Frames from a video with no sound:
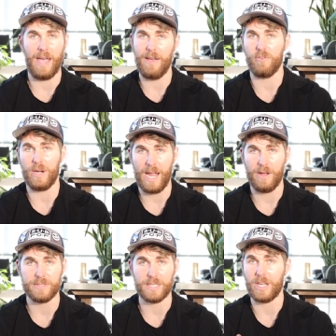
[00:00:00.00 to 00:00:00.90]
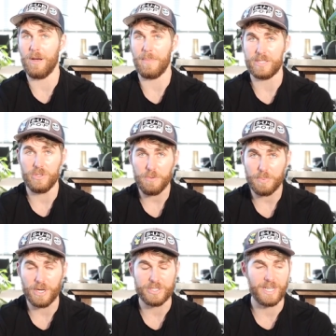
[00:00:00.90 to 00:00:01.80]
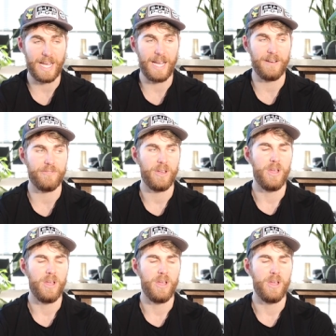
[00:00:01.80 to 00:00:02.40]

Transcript: every ounce and cut my toothbrush in half,